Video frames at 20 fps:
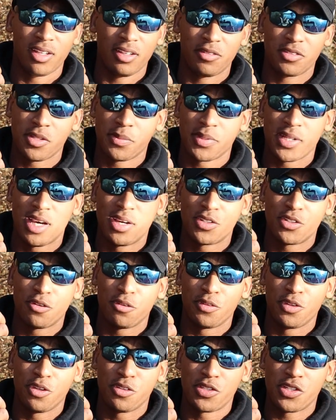sometimes
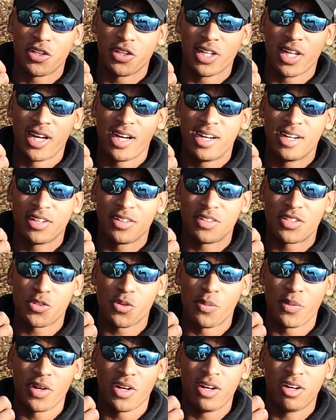you'll see your line
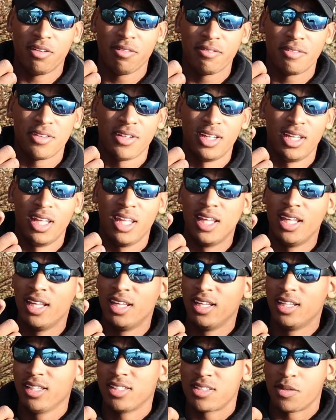swimming off.
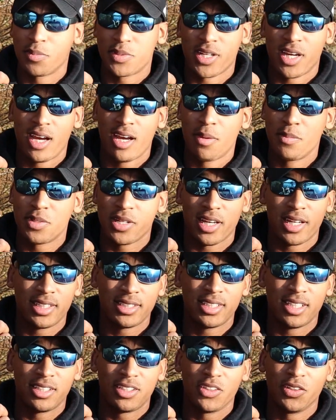Sometimes, like I
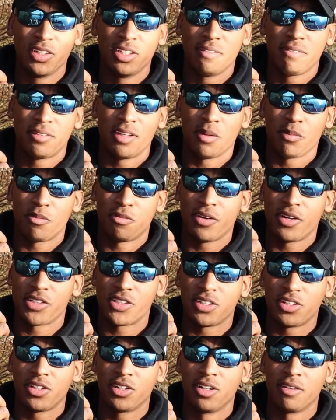said, you'll lift up. In fact,
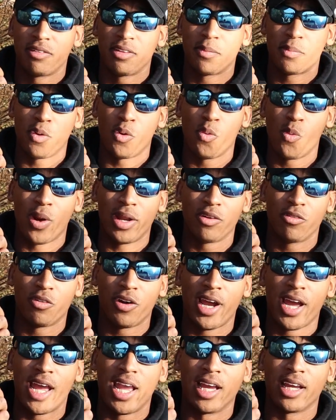you lift up a wet
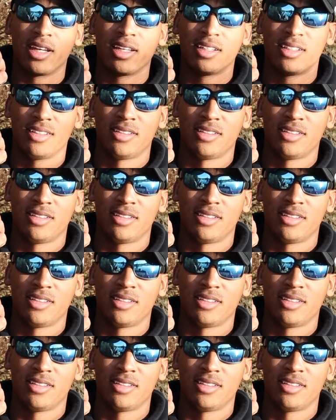rag.